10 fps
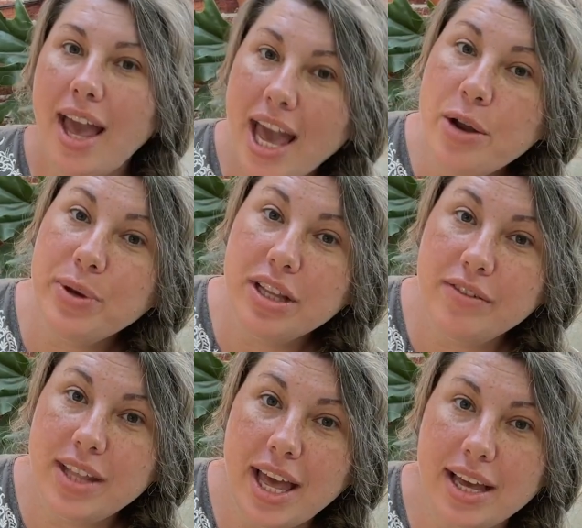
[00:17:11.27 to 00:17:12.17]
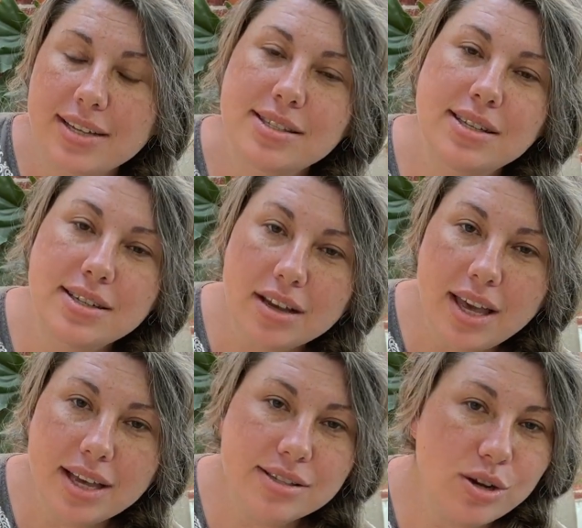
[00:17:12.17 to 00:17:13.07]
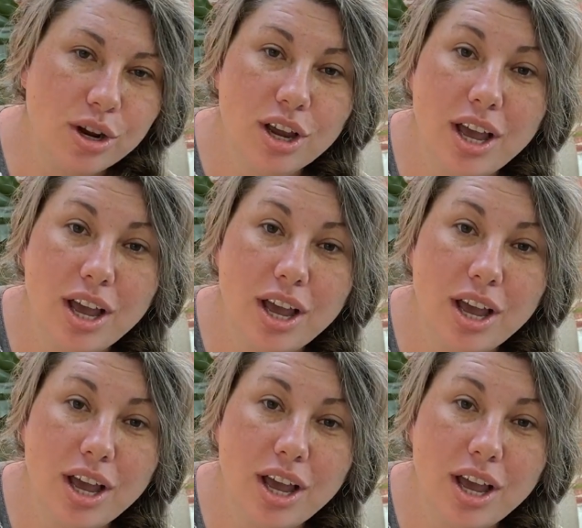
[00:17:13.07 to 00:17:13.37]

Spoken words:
And we love the eggs. The duck eggs are